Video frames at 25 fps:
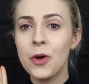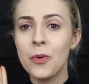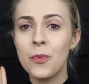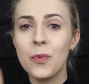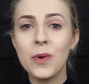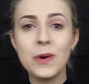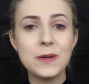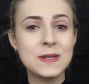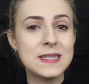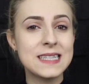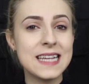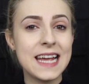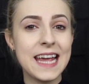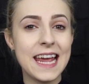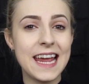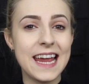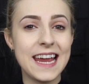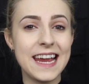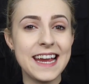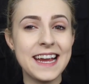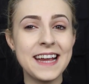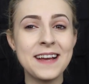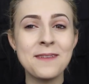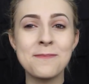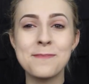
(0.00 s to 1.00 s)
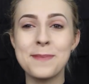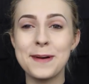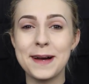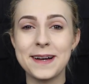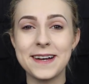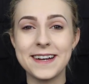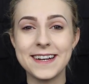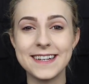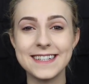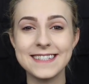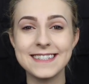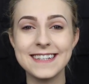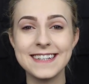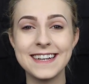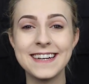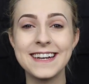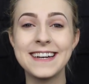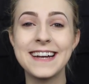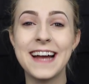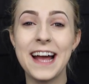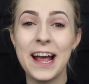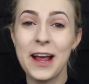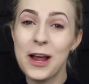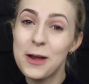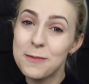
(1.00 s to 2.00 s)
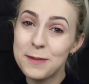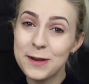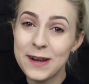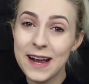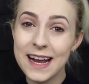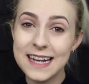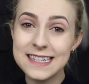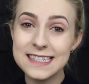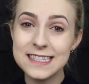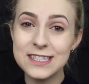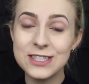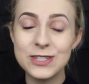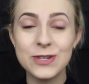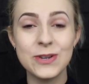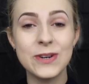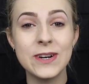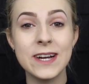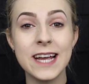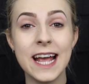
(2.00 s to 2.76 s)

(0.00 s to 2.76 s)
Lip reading: we'll see, but I hope you guys enjoy,